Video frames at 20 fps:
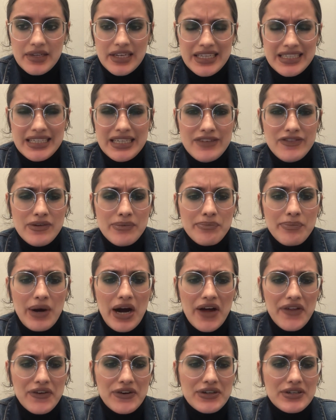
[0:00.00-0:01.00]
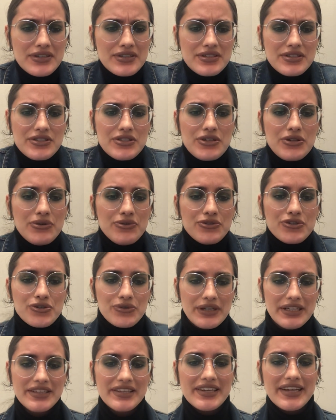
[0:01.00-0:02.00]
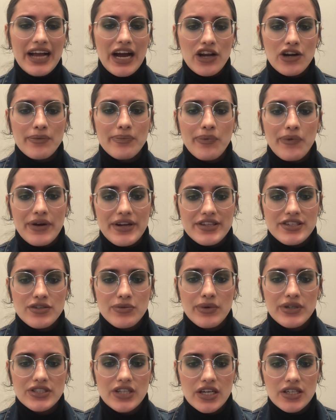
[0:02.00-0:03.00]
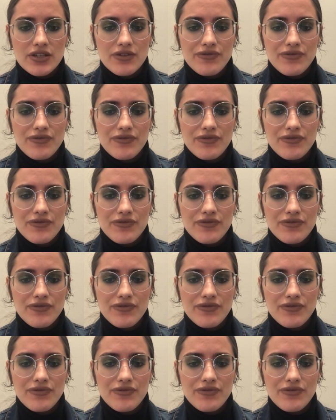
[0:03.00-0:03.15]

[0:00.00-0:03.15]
He didn't even bother to treat the counterpoints to what Dr.